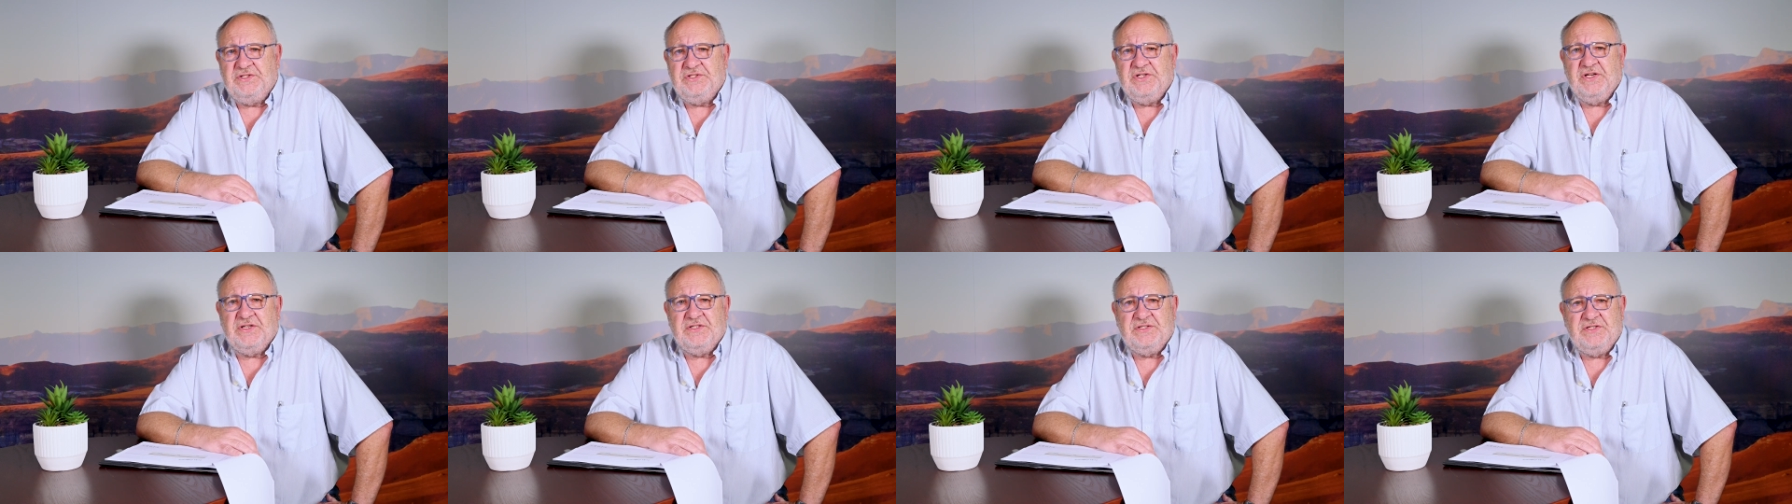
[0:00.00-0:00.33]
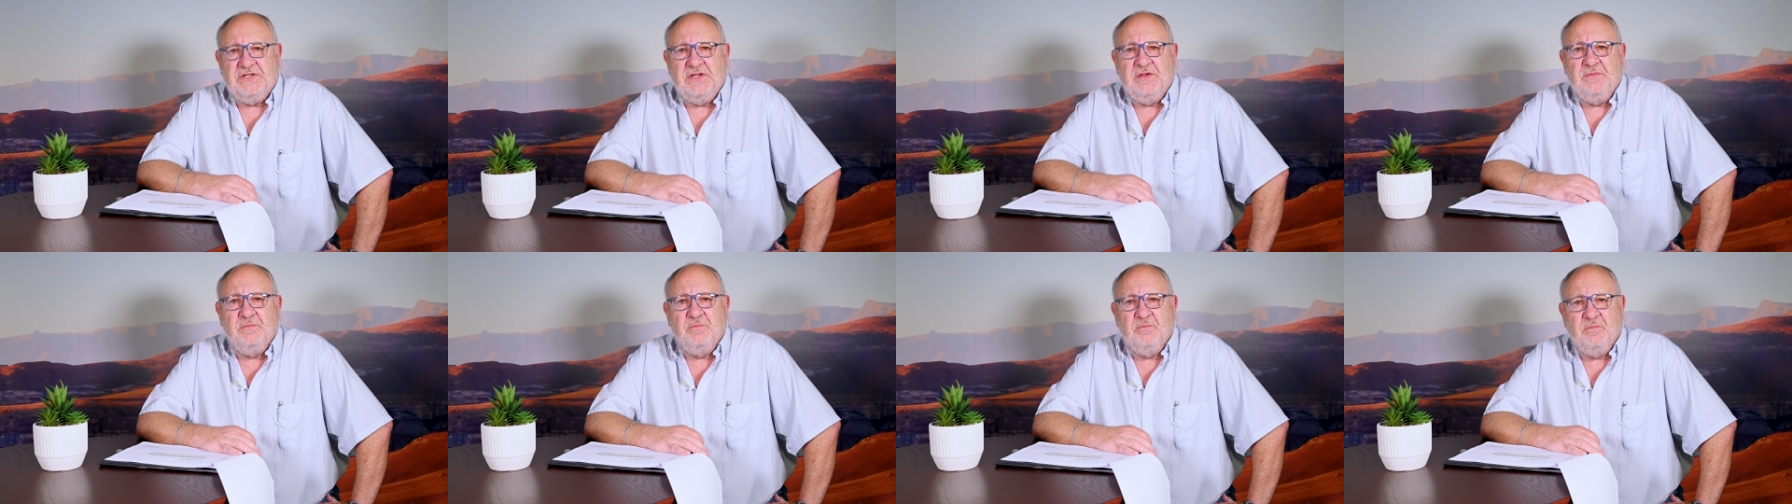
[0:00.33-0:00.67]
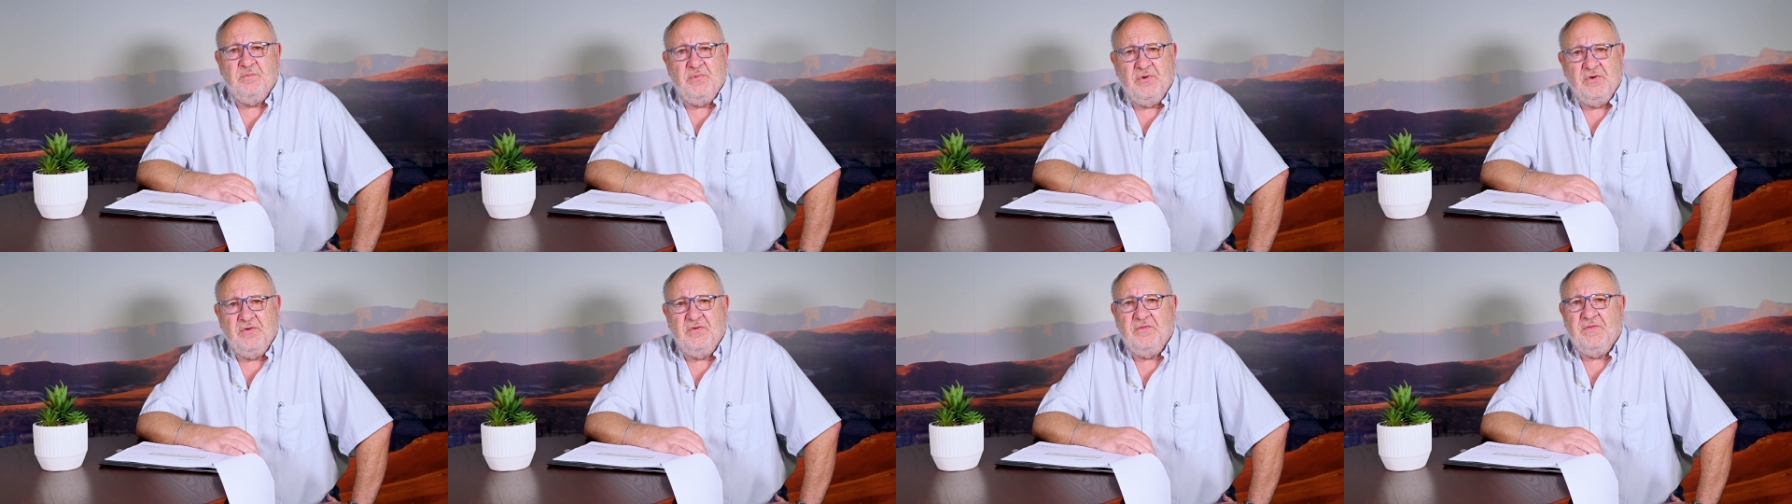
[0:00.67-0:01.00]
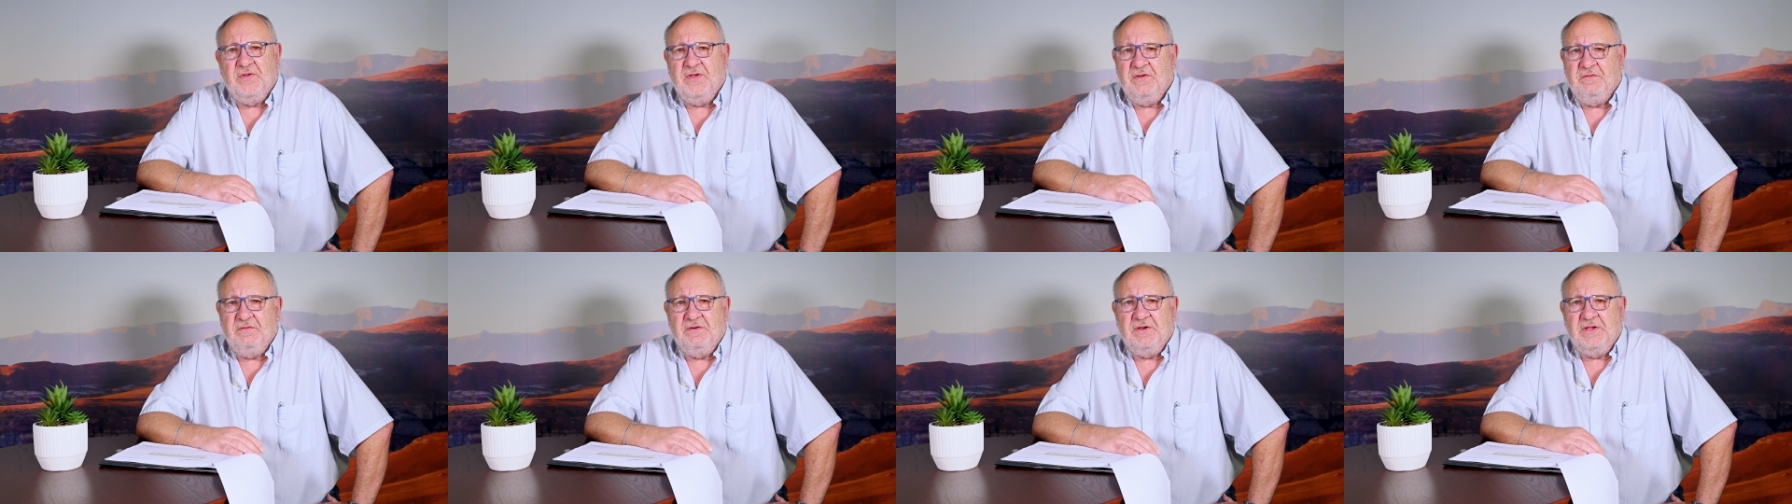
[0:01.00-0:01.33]
just improves
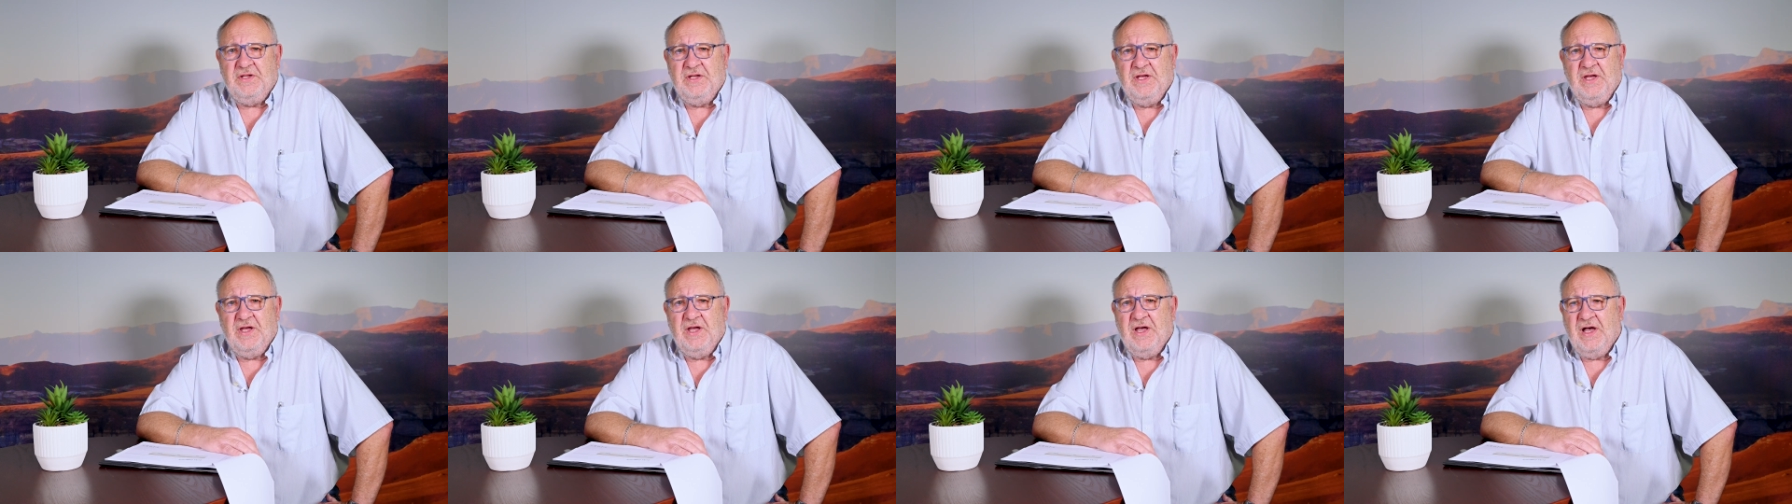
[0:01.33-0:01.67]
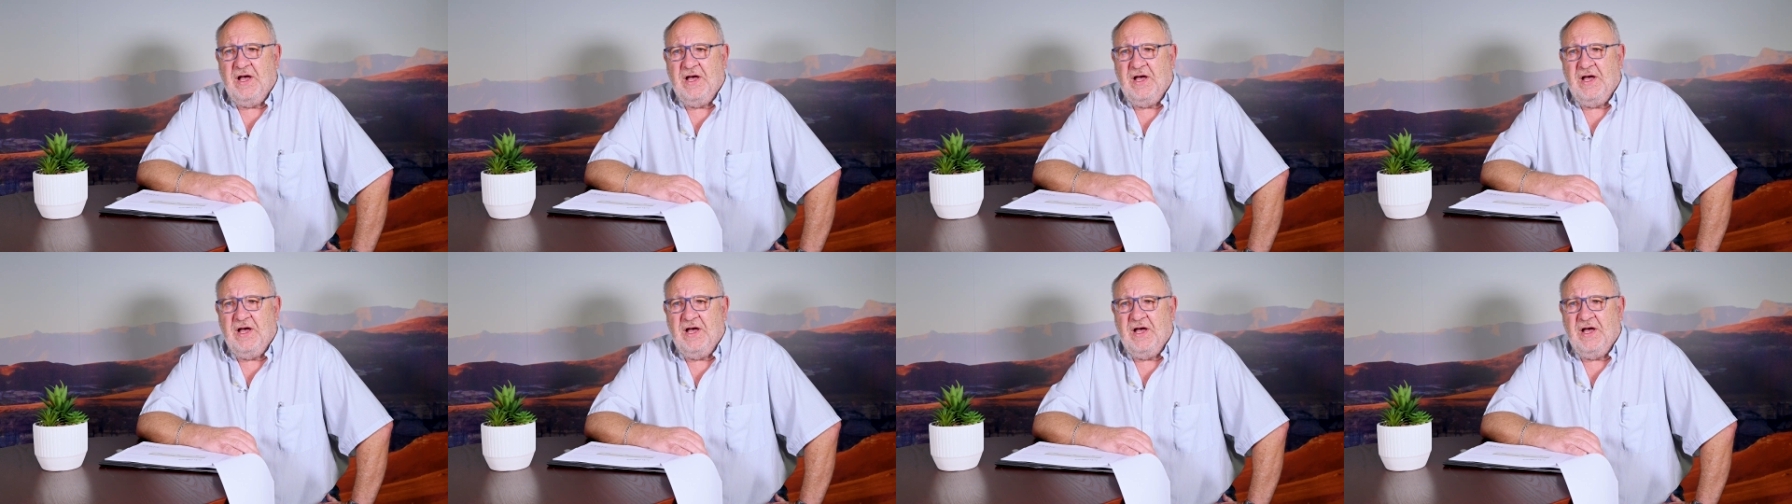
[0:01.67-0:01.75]
every year.